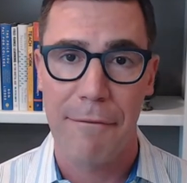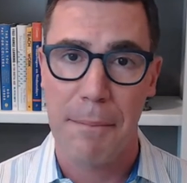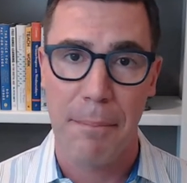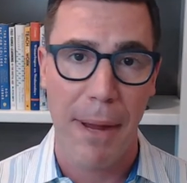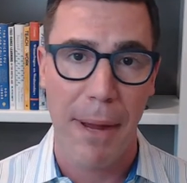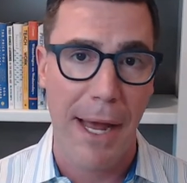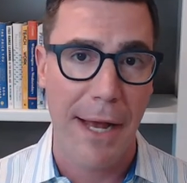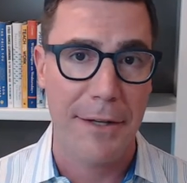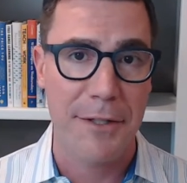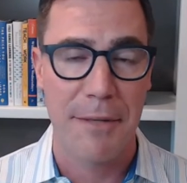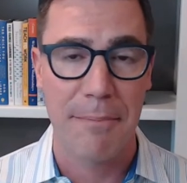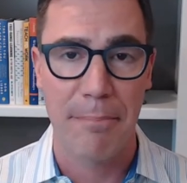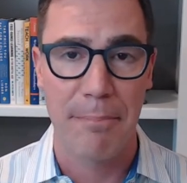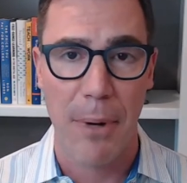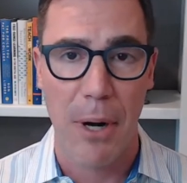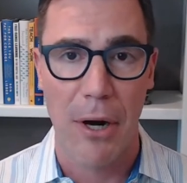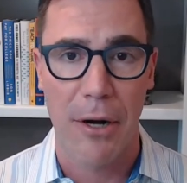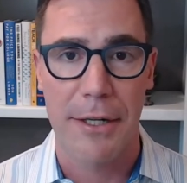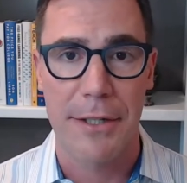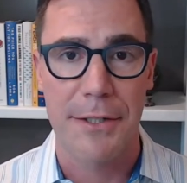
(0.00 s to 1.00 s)
to pass the
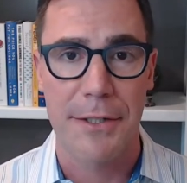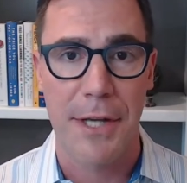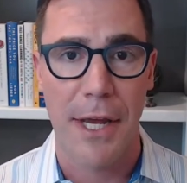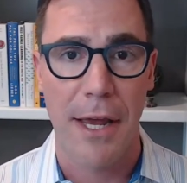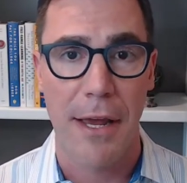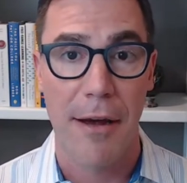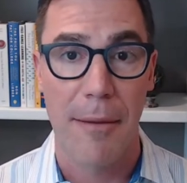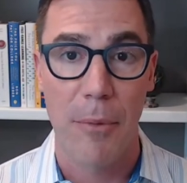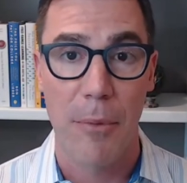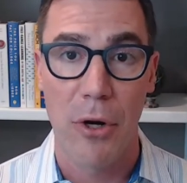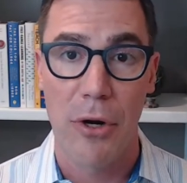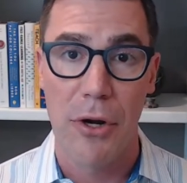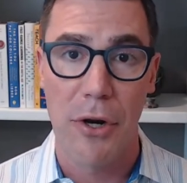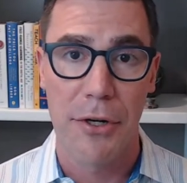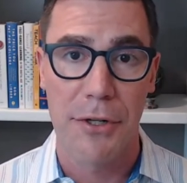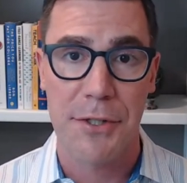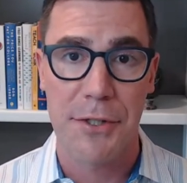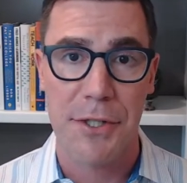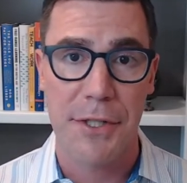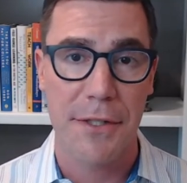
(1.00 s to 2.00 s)
bar exam or
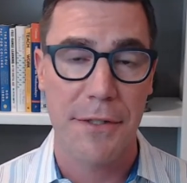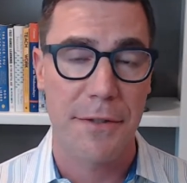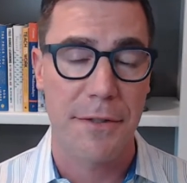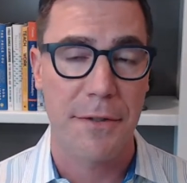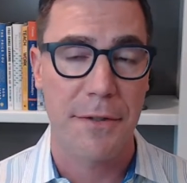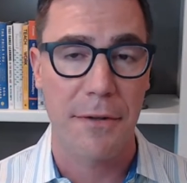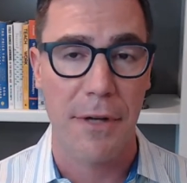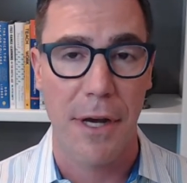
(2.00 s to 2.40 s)
nurses